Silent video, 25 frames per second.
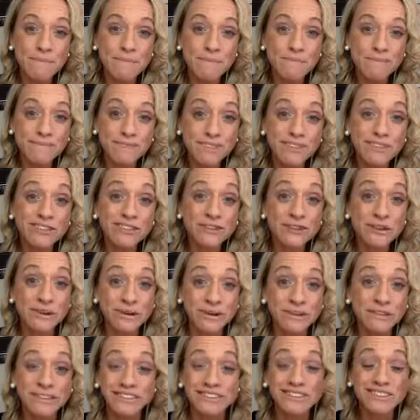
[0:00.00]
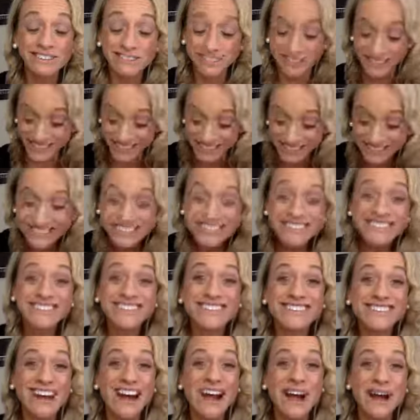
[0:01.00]
this is the
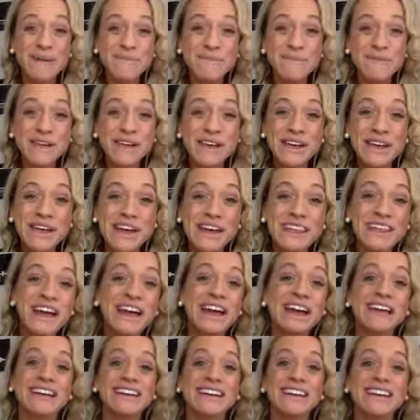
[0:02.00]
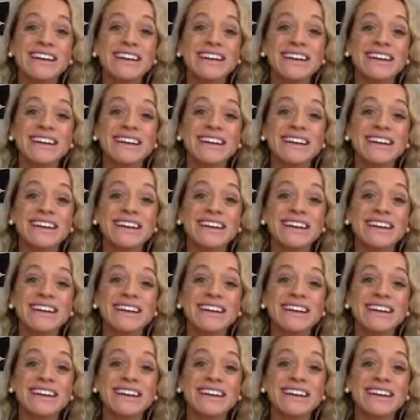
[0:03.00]
time that